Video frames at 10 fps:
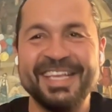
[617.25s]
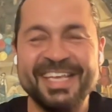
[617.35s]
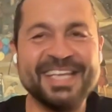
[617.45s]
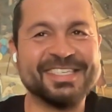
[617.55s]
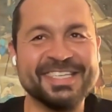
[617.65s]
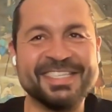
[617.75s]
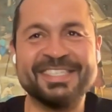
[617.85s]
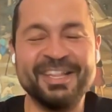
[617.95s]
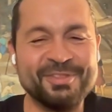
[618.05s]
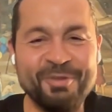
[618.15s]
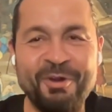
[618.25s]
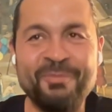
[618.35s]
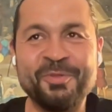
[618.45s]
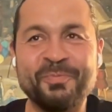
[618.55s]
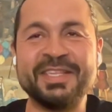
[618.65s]
yes, it's not
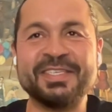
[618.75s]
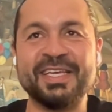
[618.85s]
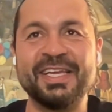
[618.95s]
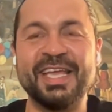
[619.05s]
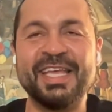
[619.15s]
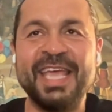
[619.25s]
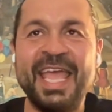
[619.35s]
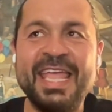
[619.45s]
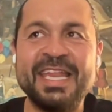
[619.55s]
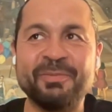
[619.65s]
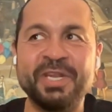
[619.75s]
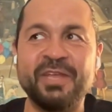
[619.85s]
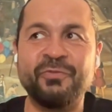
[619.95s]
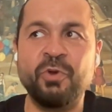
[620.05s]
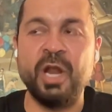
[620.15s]
normal, but again, I mean,
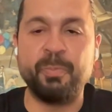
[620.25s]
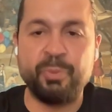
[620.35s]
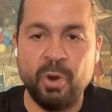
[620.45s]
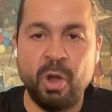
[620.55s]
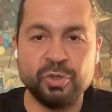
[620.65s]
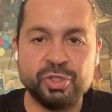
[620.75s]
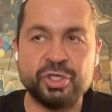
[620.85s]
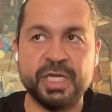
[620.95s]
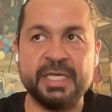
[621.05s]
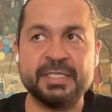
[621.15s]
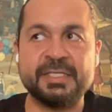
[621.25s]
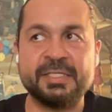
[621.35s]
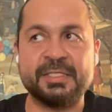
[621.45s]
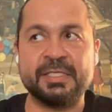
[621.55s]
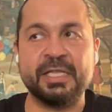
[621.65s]
if your approach
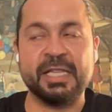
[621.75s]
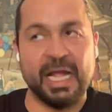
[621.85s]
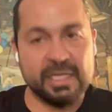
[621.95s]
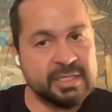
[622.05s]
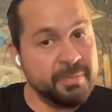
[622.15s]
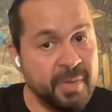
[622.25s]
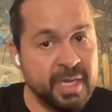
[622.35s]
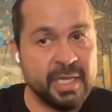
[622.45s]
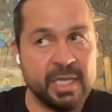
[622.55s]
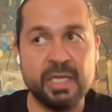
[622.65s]
is not the money,